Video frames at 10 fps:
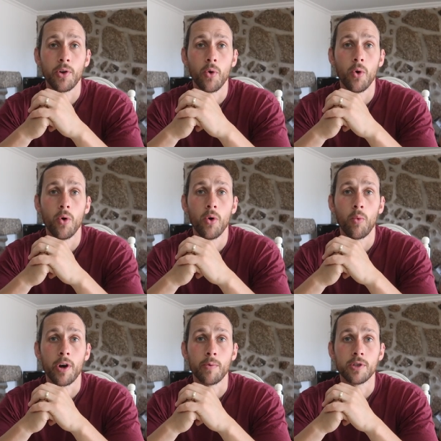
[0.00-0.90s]
to know
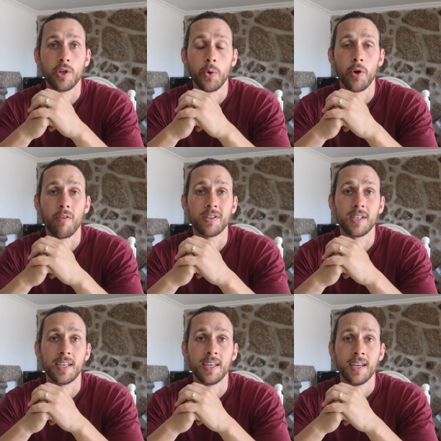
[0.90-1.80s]
what he was doing.
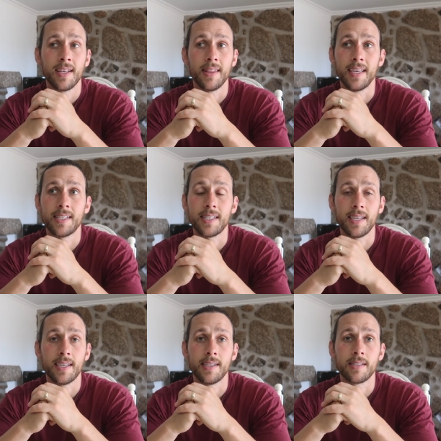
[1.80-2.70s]
Obviously this
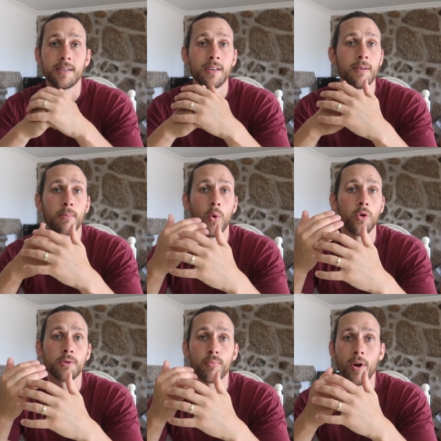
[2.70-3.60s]
is
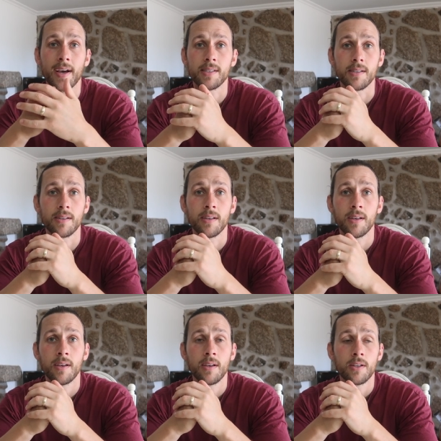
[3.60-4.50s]
post-Brexit,
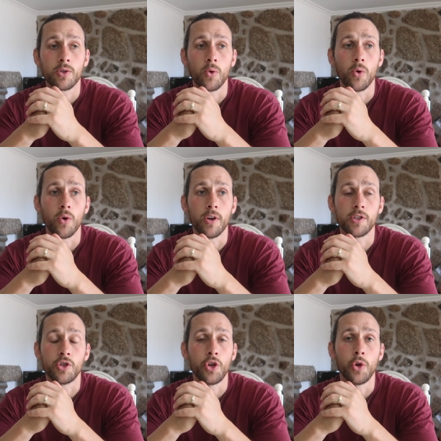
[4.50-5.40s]
so
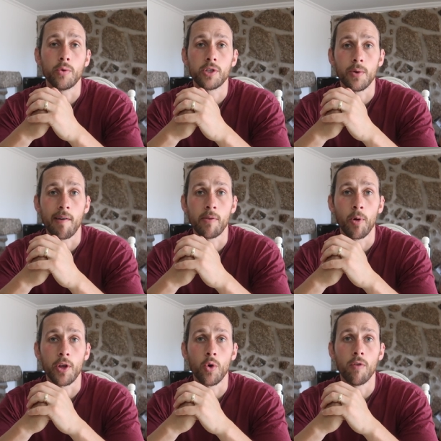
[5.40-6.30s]
it's new to
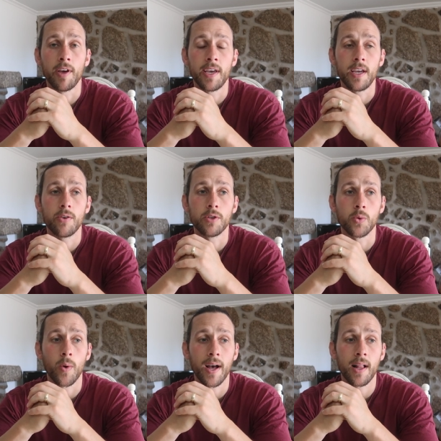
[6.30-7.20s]
everybody over here as
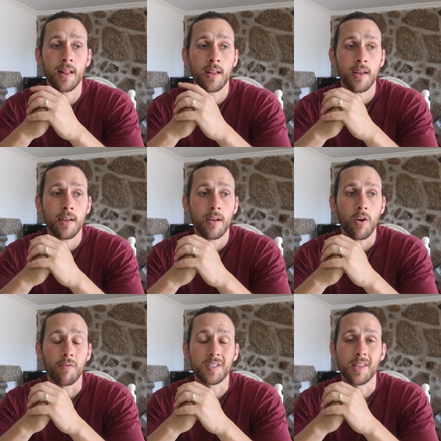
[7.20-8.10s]
well.
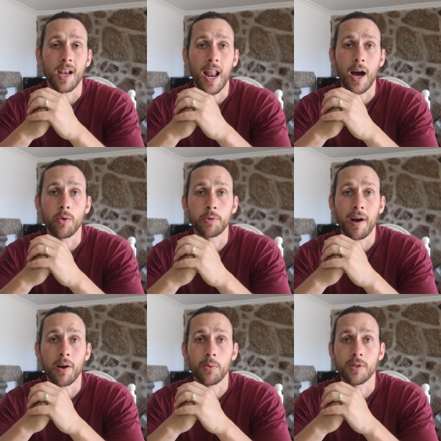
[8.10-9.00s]
Obviously, the language
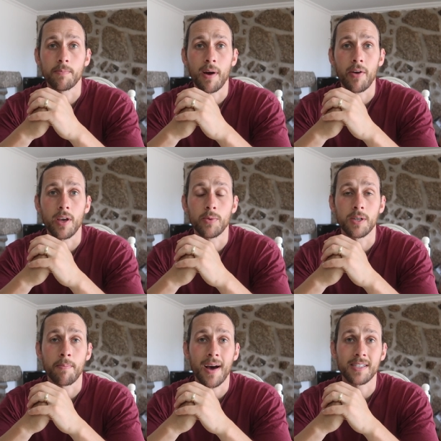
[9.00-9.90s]
barrier was a
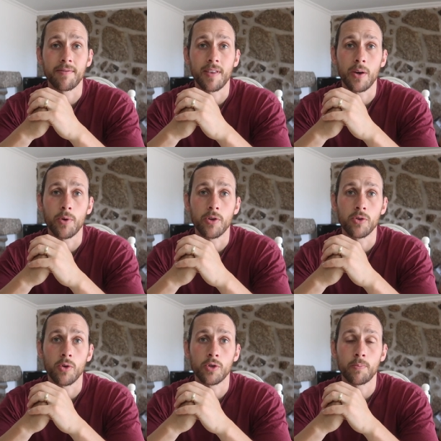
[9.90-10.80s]
massive thing with
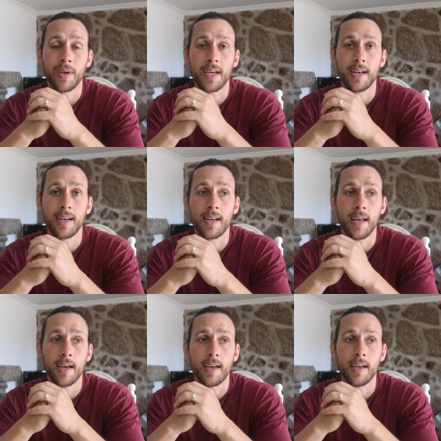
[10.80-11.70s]
us going